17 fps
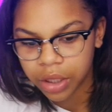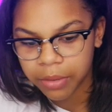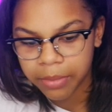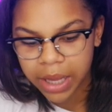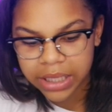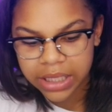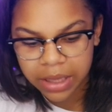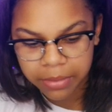You're
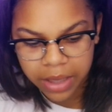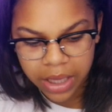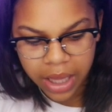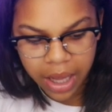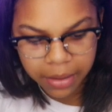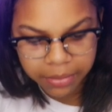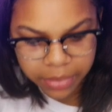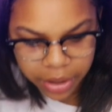messing
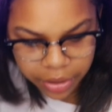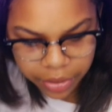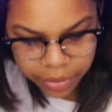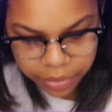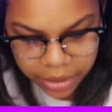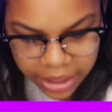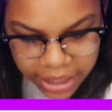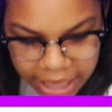me up,
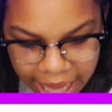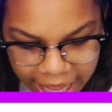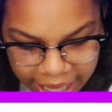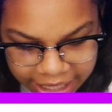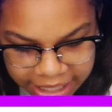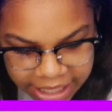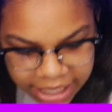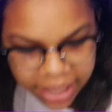dude. Get
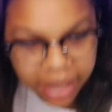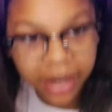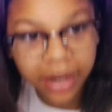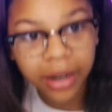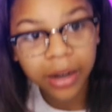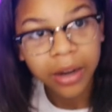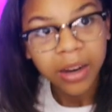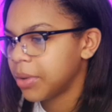out of
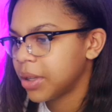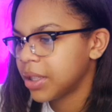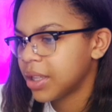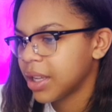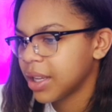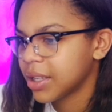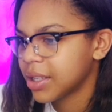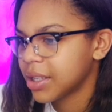here.
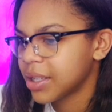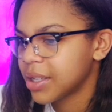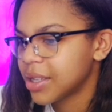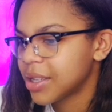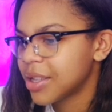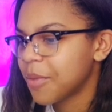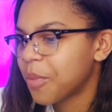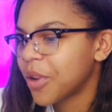Princesses.
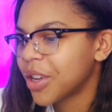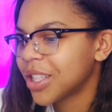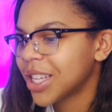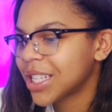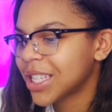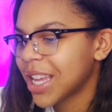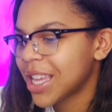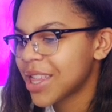The
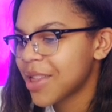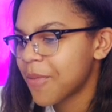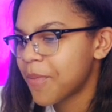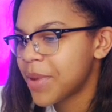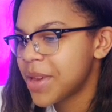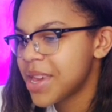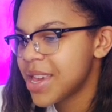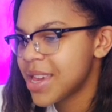princess and the
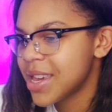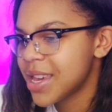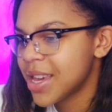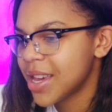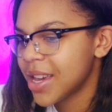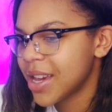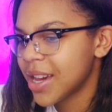pea.